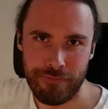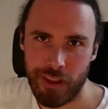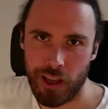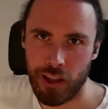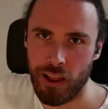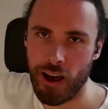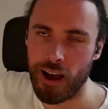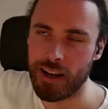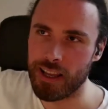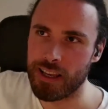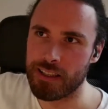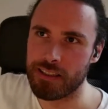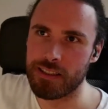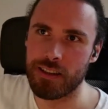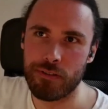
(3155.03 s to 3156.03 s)
a lot
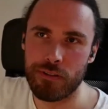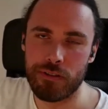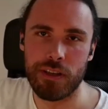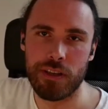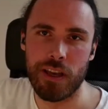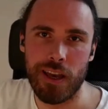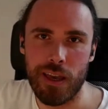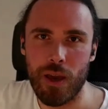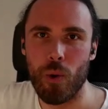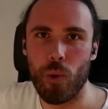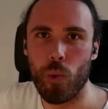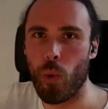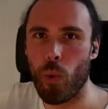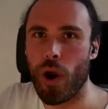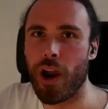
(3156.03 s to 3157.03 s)
is if you say
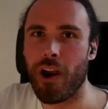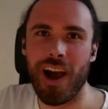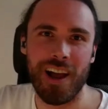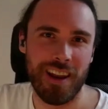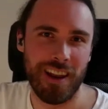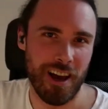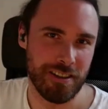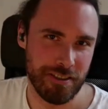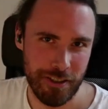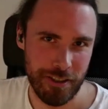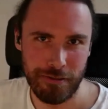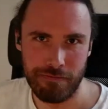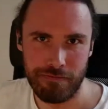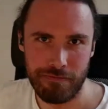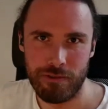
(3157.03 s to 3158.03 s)
where I lost
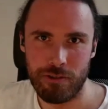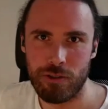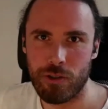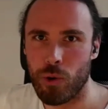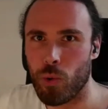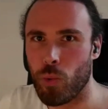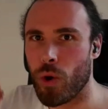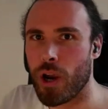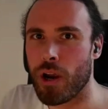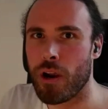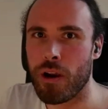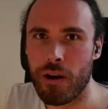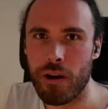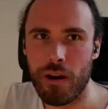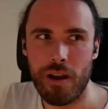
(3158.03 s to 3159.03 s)
you. So
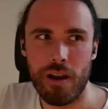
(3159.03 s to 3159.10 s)
where